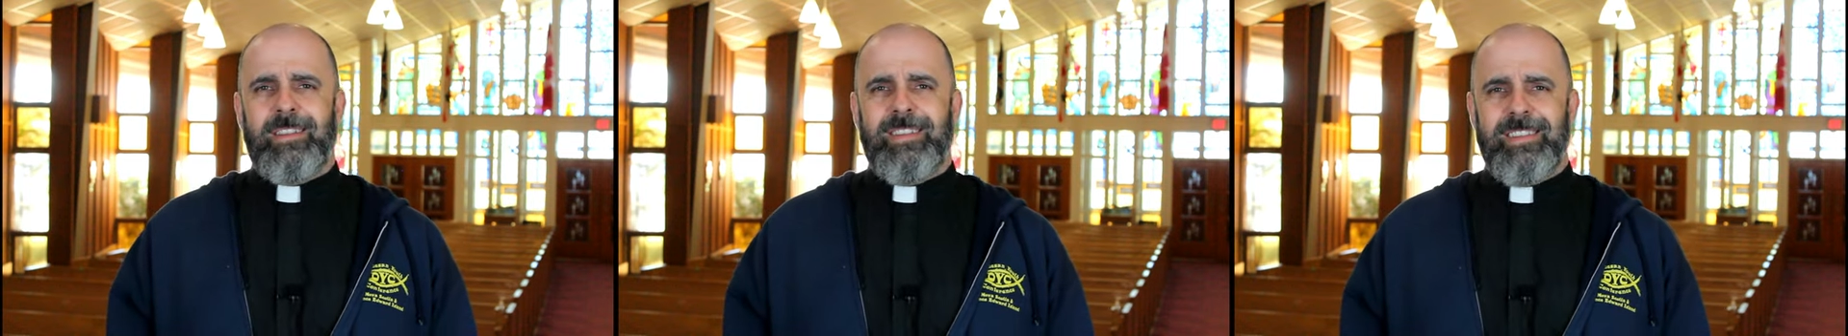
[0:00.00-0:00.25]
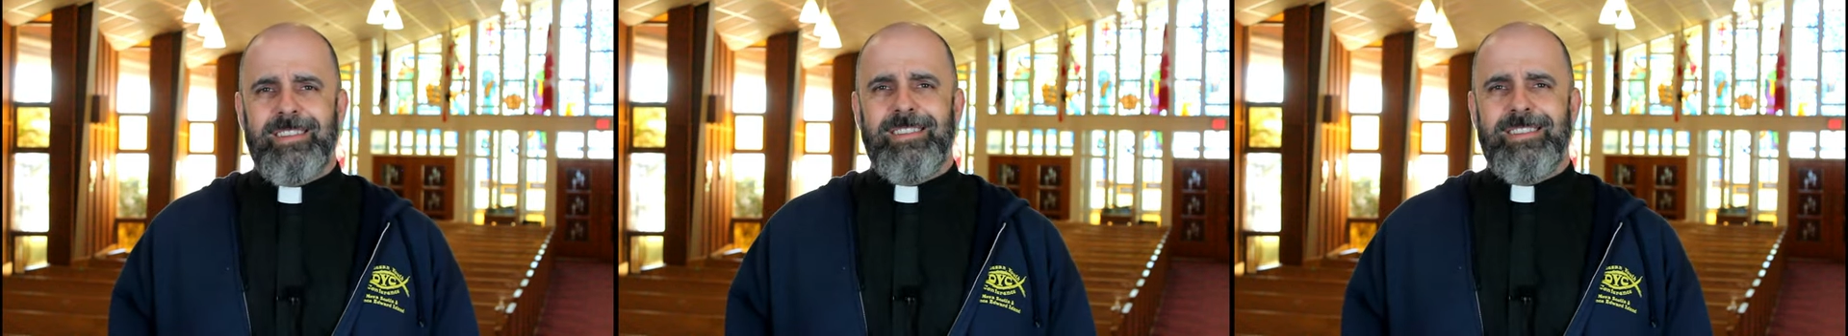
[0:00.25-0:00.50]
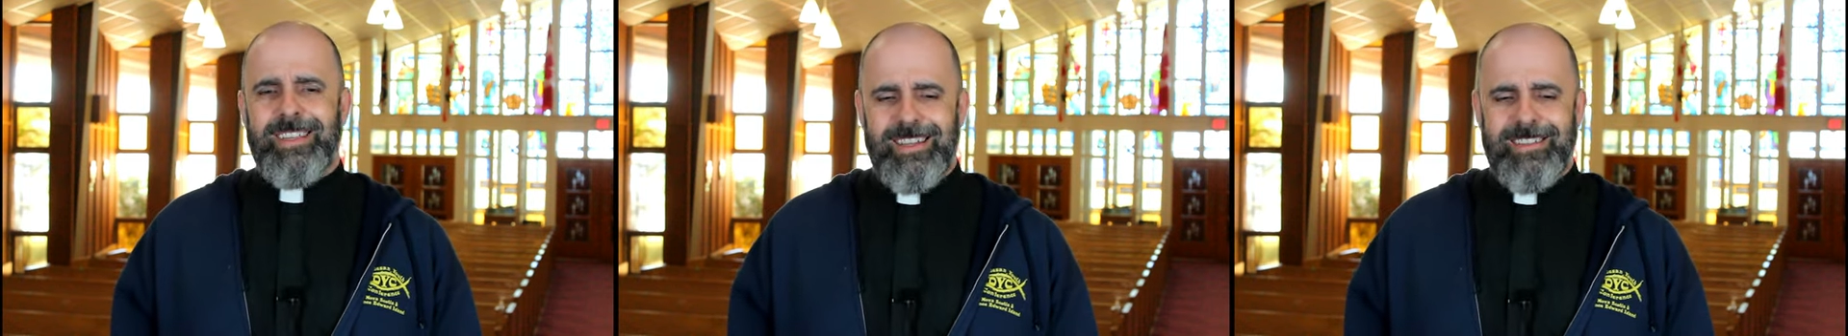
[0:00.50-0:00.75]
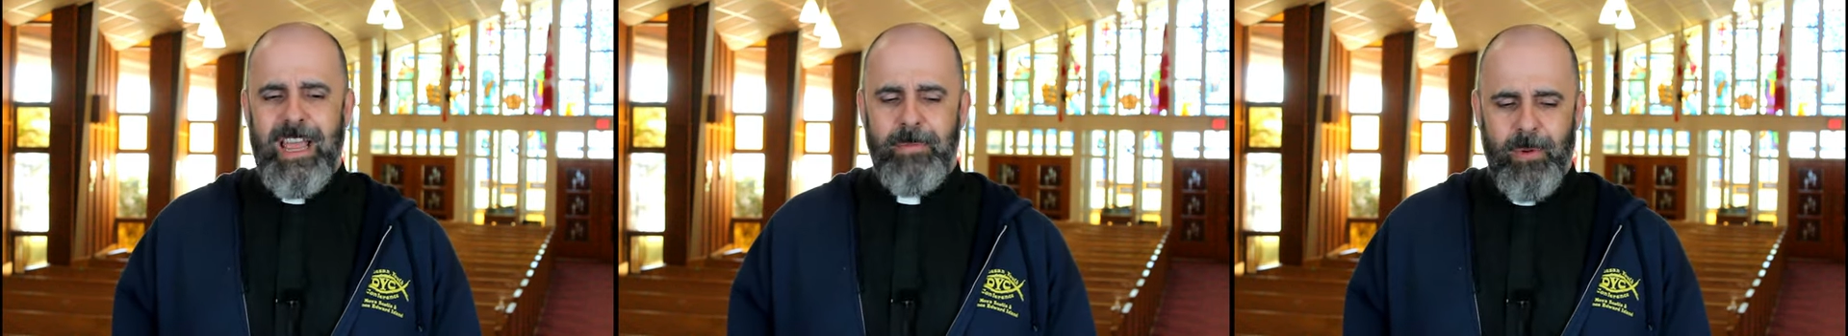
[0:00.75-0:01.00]
This is the
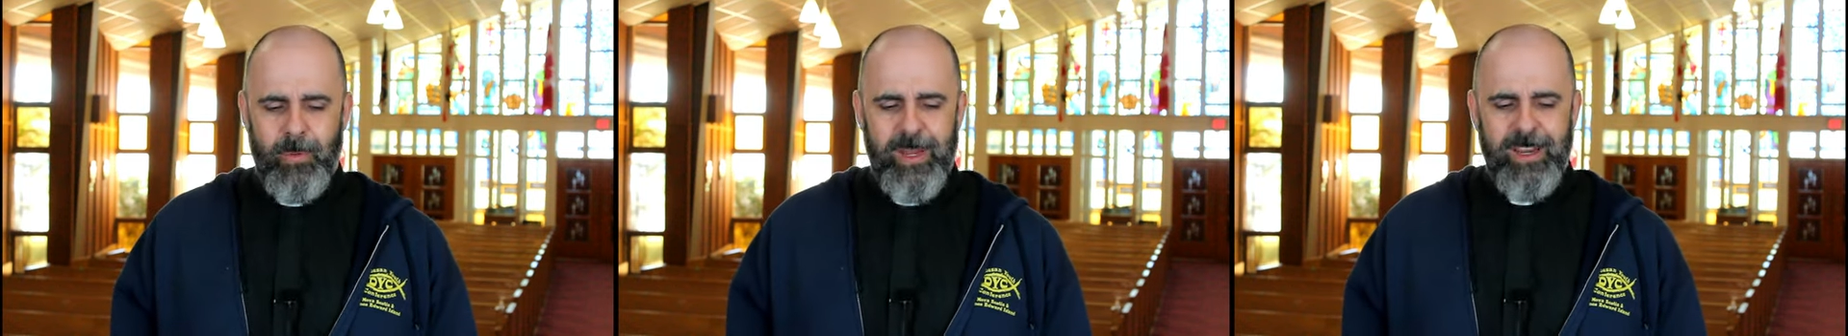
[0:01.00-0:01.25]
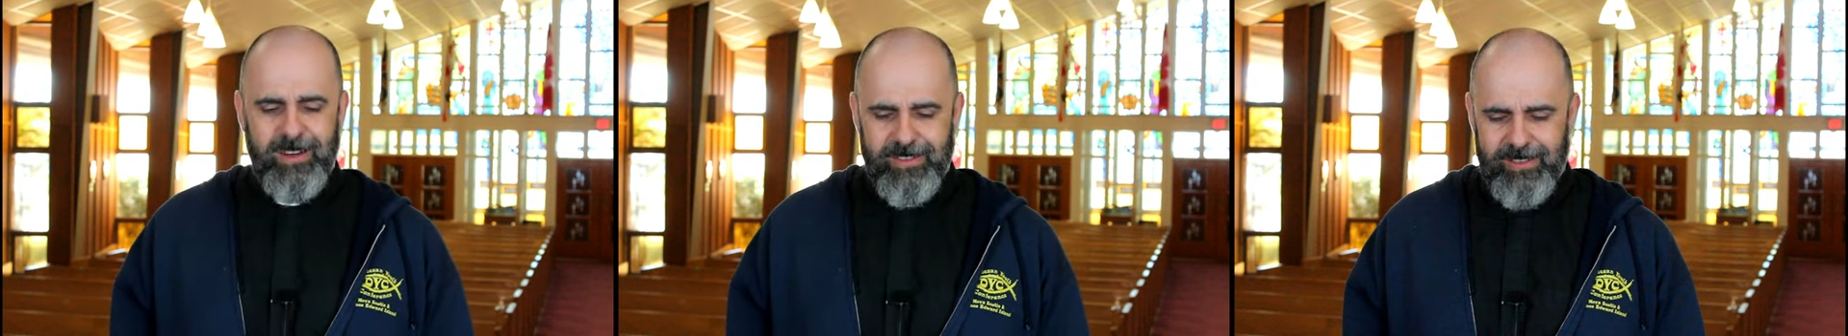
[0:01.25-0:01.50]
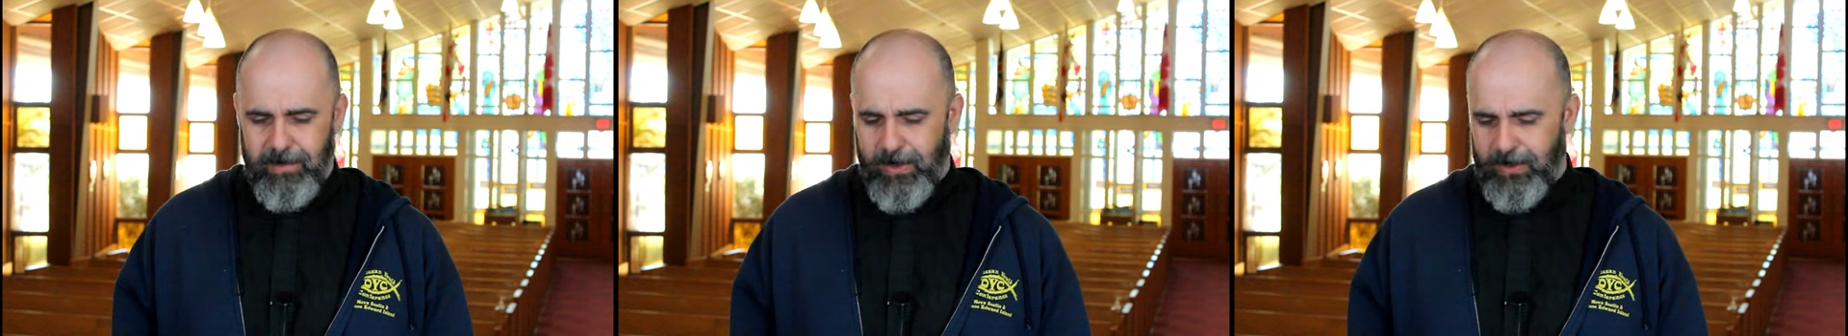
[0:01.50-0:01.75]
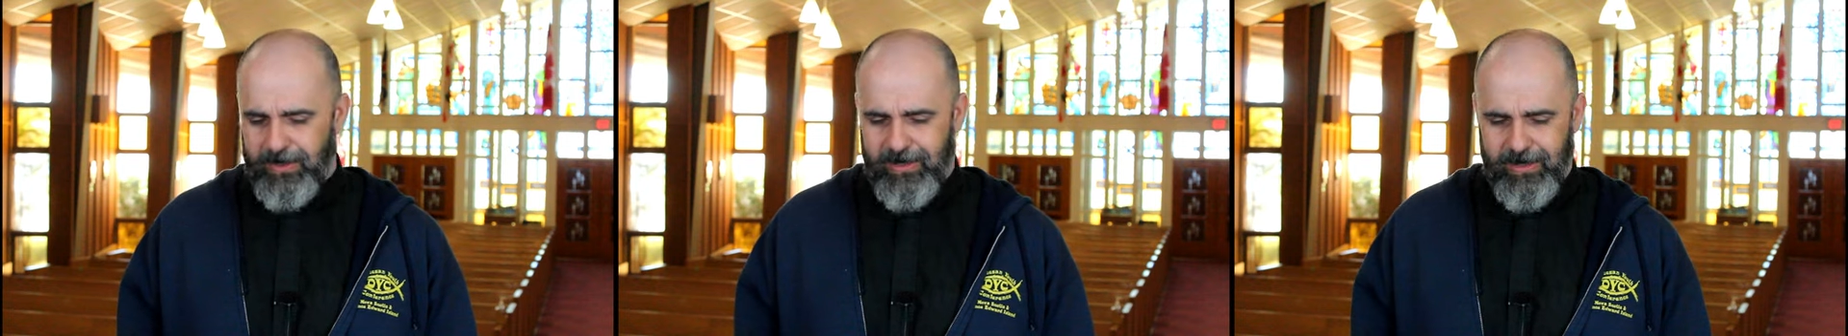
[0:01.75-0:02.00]
example we are
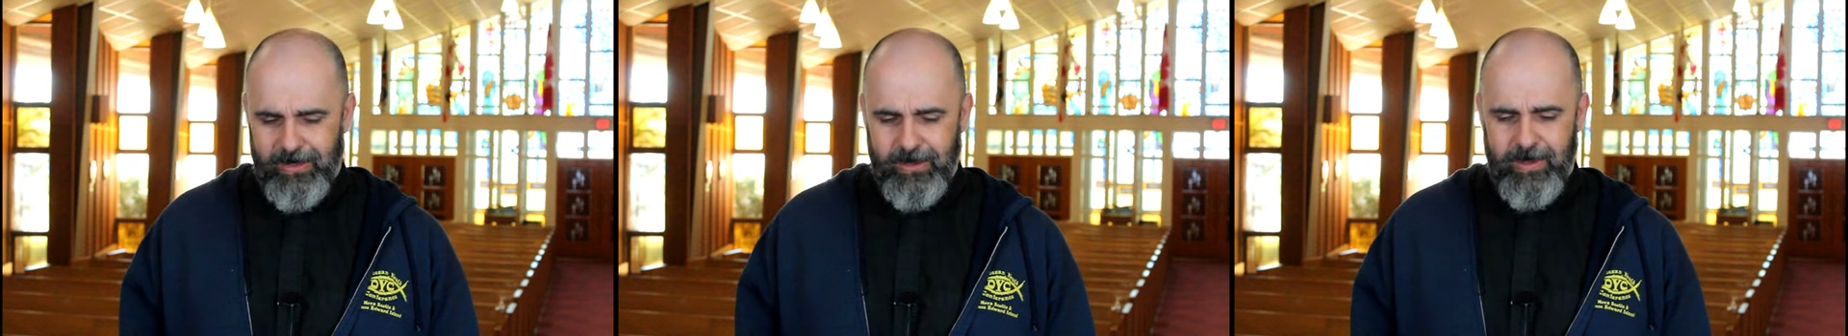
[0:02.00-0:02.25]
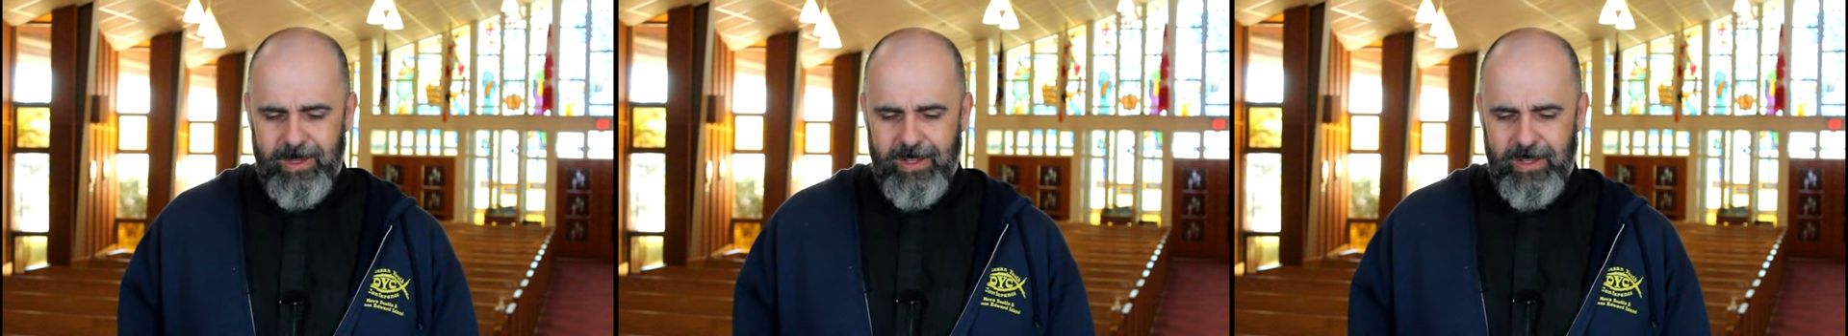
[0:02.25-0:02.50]
supposed to